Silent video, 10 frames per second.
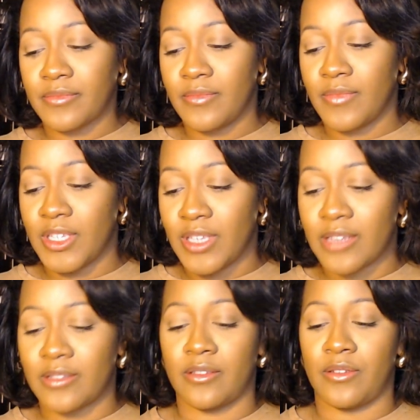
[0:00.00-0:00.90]

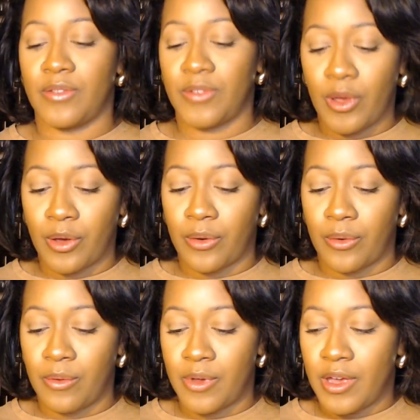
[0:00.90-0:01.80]
Yes,
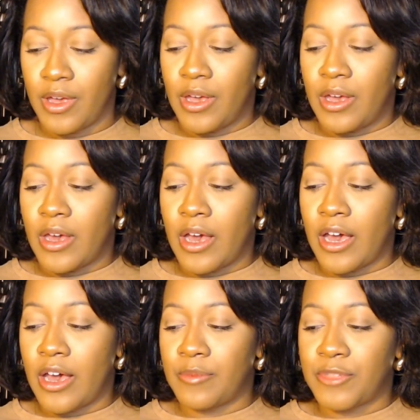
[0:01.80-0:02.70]
so
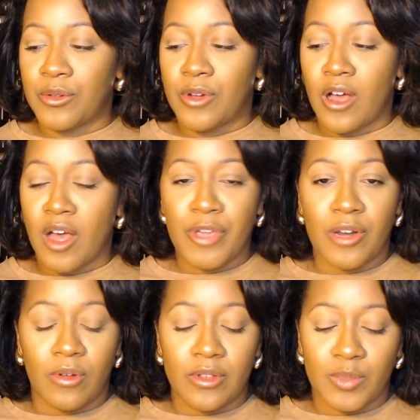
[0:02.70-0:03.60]
to comment
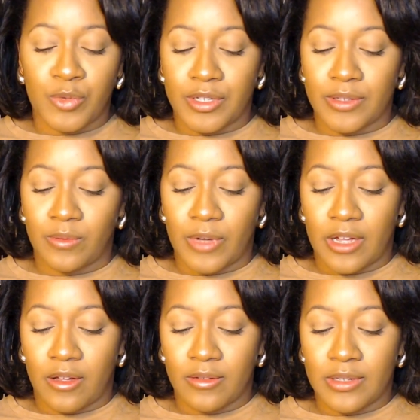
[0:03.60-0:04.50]
on this book as
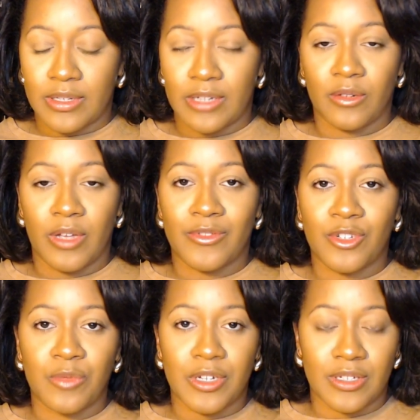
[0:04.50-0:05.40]
well, since I don't have
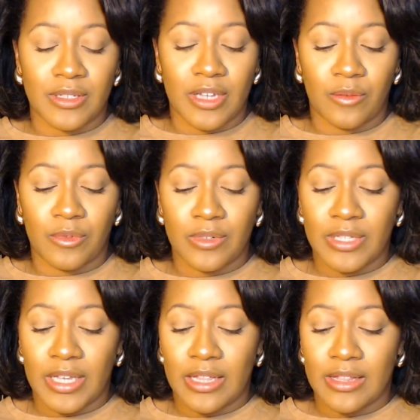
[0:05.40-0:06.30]
too much to say, I will
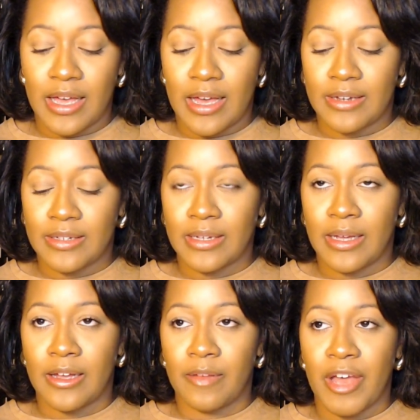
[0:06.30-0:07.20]
say that
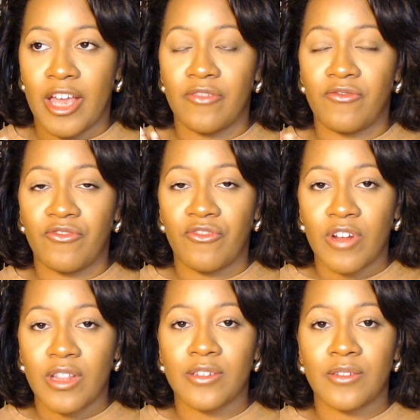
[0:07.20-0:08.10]
I
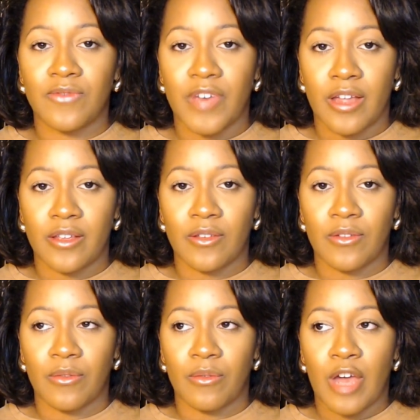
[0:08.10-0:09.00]
really do
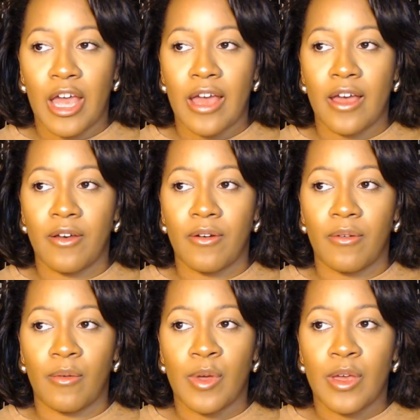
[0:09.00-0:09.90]
value
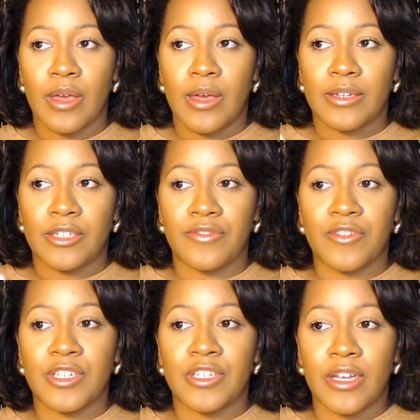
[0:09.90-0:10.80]
how Jeffrey
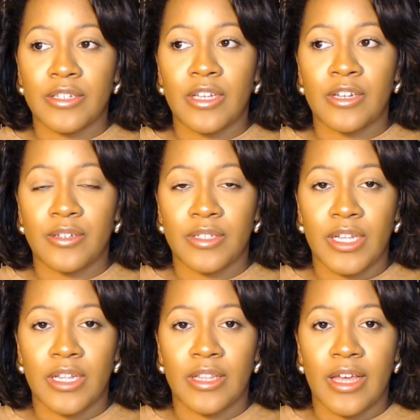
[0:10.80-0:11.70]
does
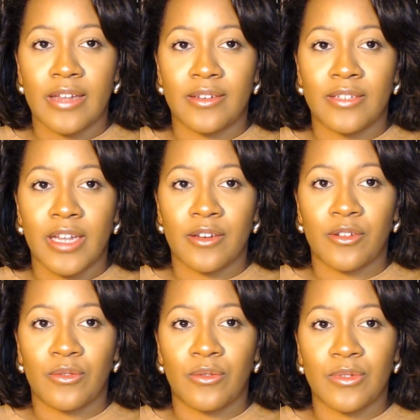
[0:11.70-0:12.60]
understand that
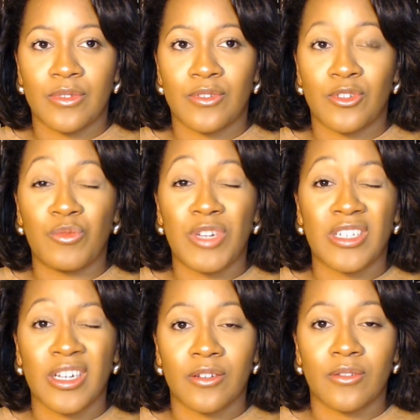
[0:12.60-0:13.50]
too many
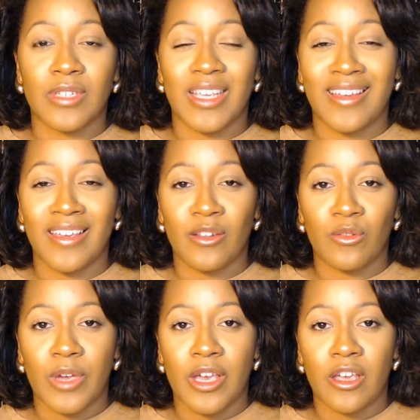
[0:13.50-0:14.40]
technicals can get in the way,